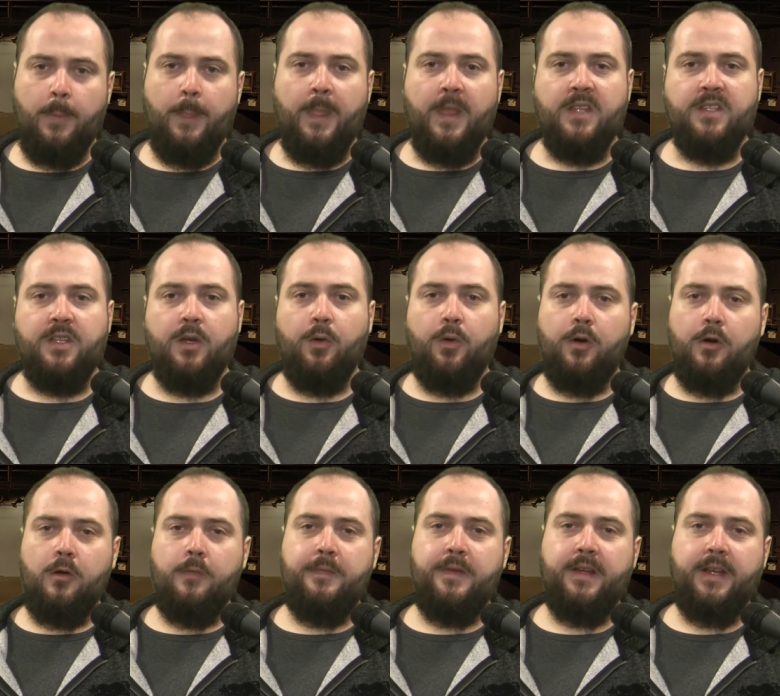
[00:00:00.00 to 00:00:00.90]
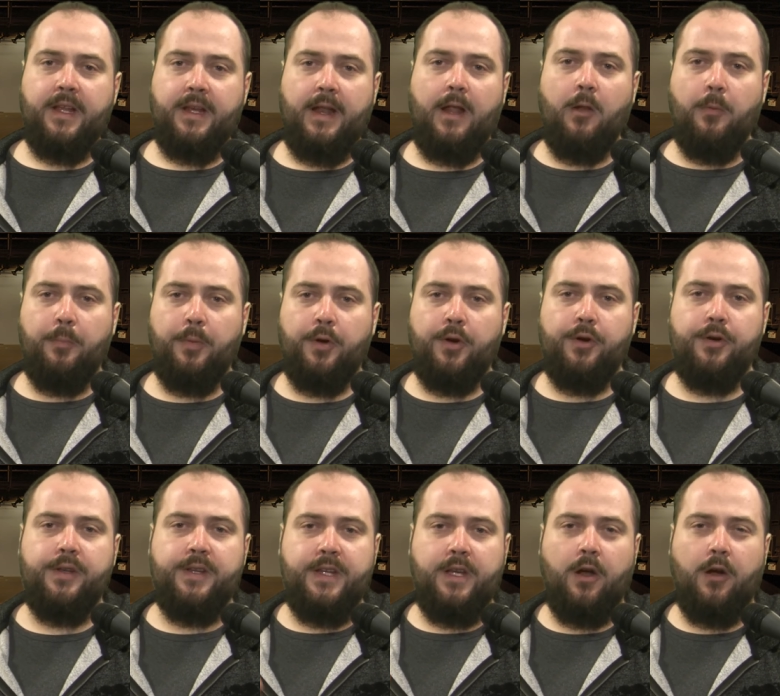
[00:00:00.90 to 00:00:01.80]
So Erving and
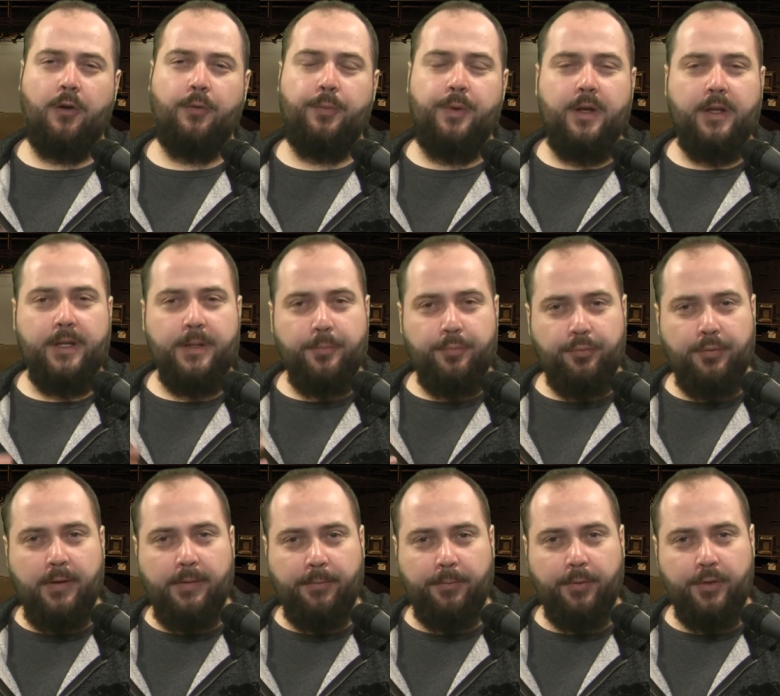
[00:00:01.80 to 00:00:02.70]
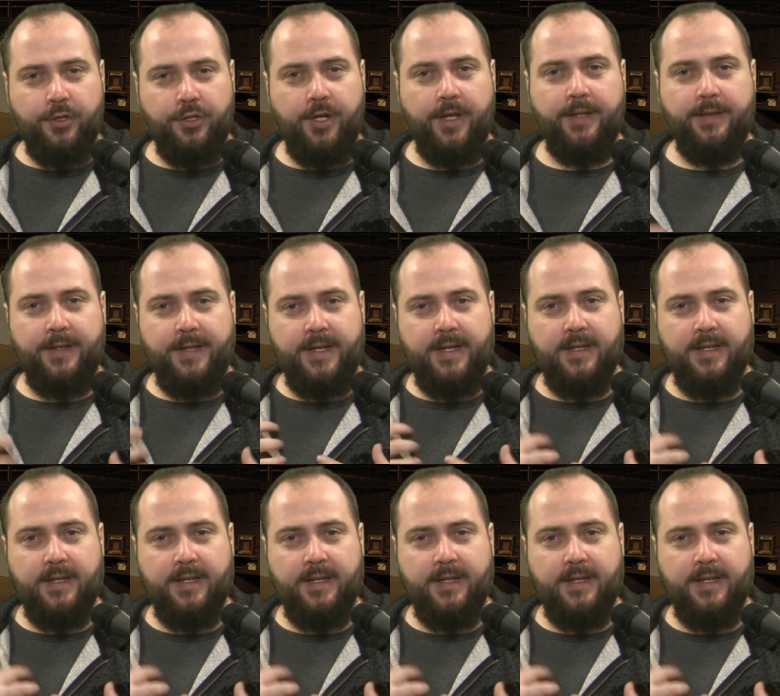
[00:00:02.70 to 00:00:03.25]
Alberti are really privileging the